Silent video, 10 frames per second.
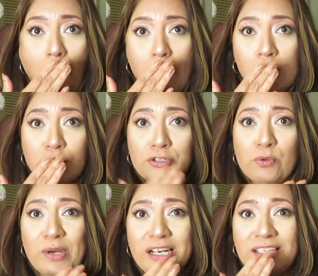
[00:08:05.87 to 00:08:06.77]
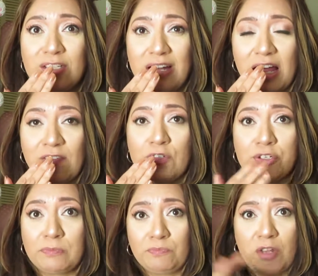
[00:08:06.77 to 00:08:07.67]
I should have waited till
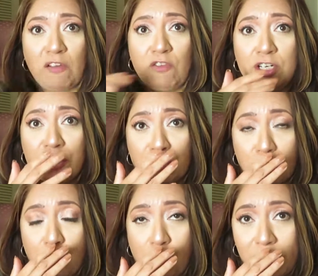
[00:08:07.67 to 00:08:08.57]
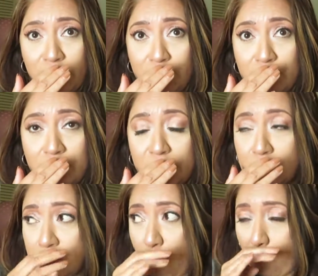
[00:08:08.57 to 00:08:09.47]
after I finished recording to eat this.